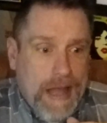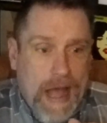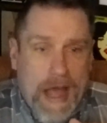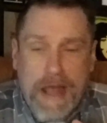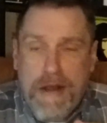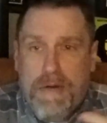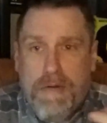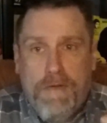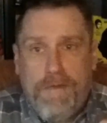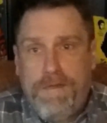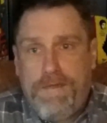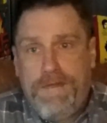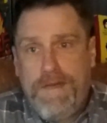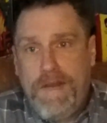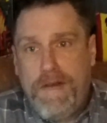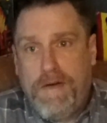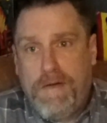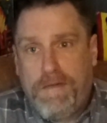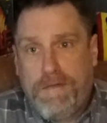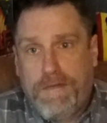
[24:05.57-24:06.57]
I don't
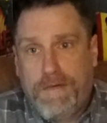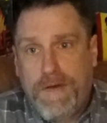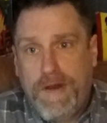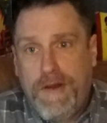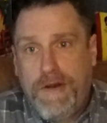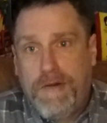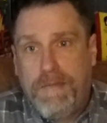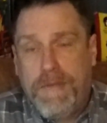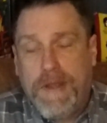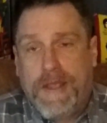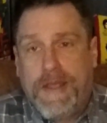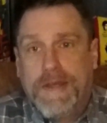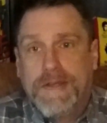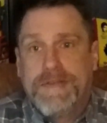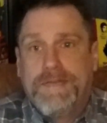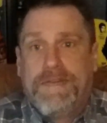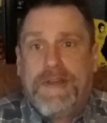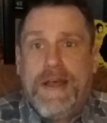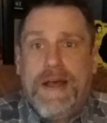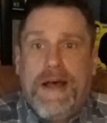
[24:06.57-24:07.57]
feel freer
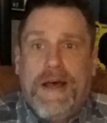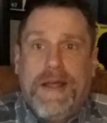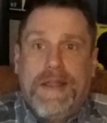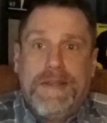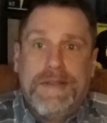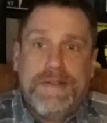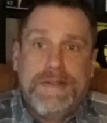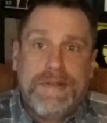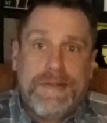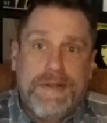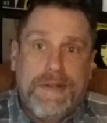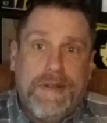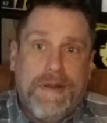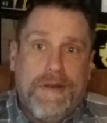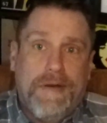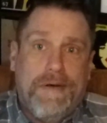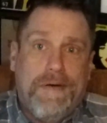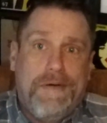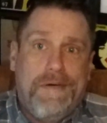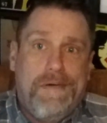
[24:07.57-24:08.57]
because of guns. You
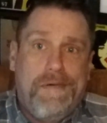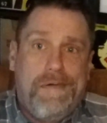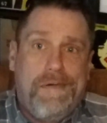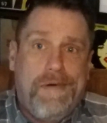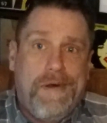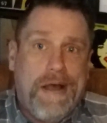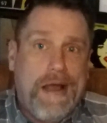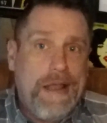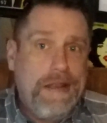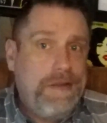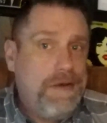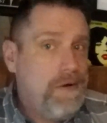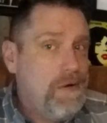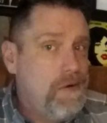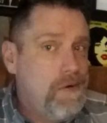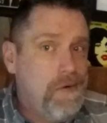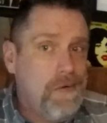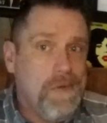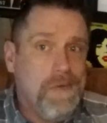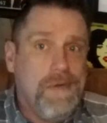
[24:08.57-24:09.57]
know, I
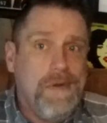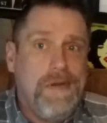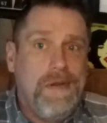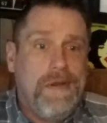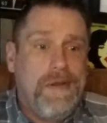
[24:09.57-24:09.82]
don't.